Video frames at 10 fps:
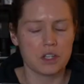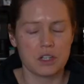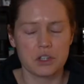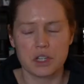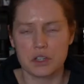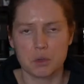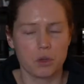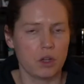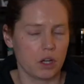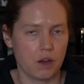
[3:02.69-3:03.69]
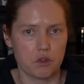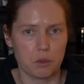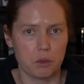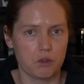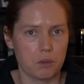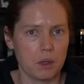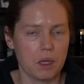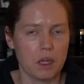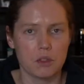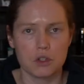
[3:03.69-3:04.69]
It just gets really uncomfortable for
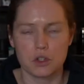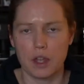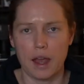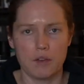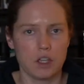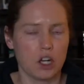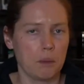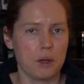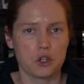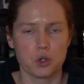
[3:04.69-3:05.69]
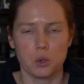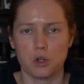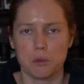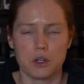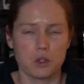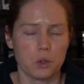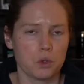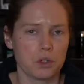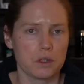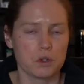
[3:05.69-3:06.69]
me, just having it on my shoulder. My
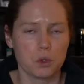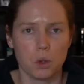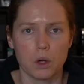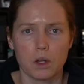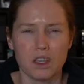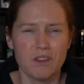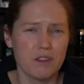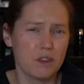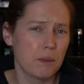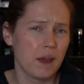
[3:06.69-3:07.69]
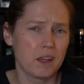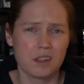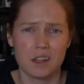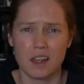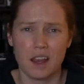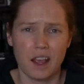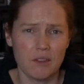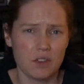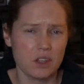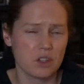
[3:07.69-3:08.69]
shoulders get sore. Even if the bag's not that
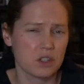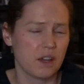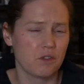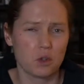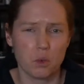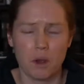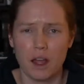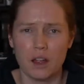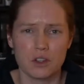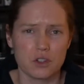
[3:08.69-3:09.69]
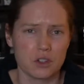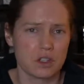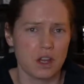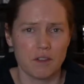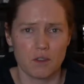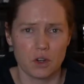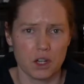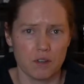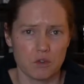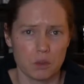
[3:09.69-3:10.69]
heavy, just after a while, it's just not very
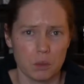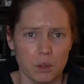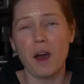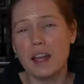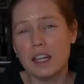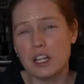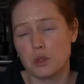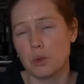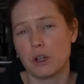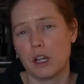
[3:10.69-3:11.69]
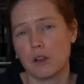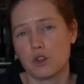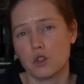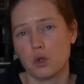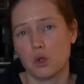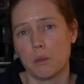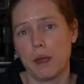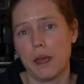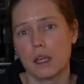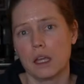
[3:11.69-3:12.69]
comfortable. I like to work out of a shoulder
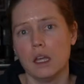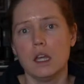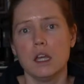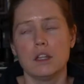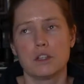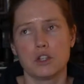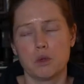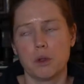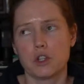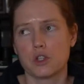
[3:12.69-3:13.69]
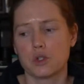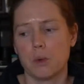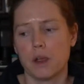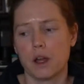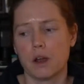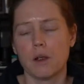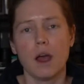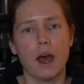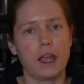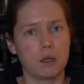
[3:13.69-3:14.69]
bag in situations where
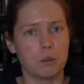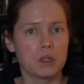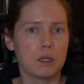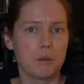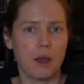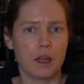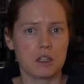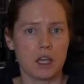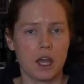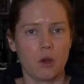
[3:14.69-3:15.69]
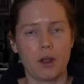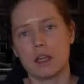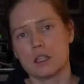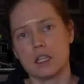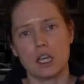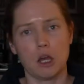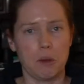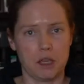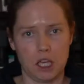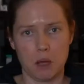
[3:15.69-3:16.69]
I can put the bag down, I can take out
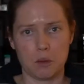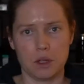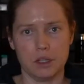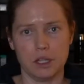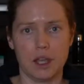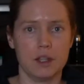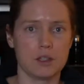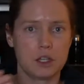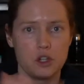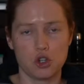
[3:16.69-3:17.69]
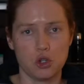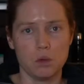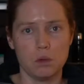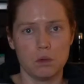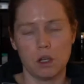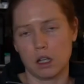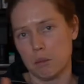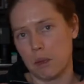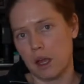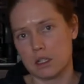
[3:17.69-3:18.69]
my camera and lens, I shoot, I come
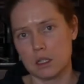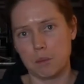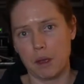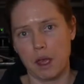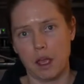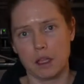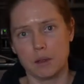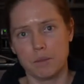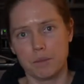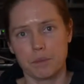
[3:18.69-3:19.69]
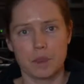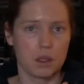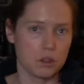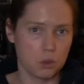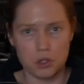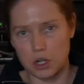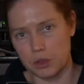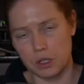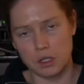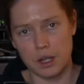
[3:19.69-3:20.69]
back to the bag, switch out
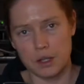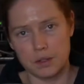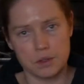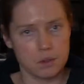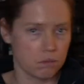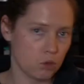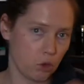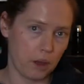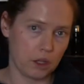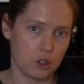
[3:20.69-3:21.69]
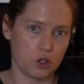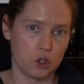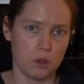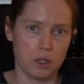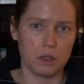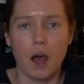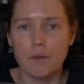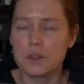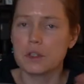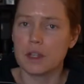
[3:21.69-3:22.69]
the lens, go back to shooting.
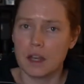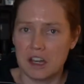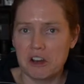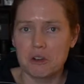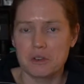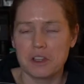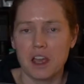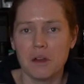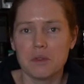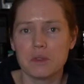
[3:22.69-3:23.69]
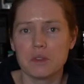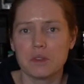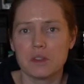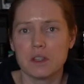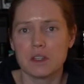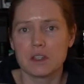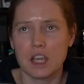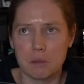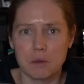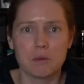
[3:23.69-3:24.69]
Obviously that narrows down the
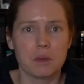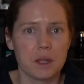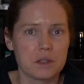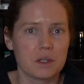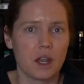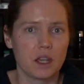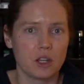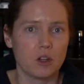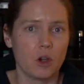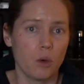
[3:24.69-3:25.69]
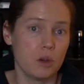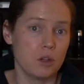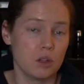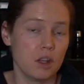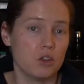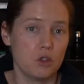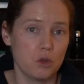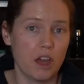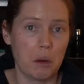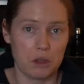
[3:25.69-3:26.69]
type of place that I can go and do
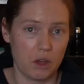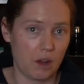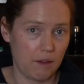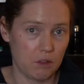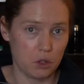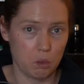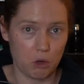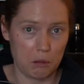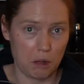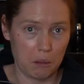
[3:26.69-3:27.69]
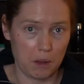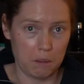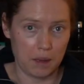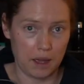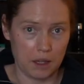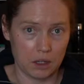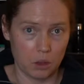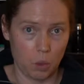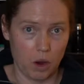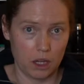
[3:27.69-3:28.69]
that without having to worry about my bag
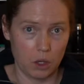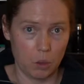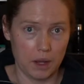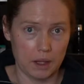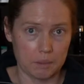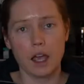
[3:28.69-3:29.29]
walking away.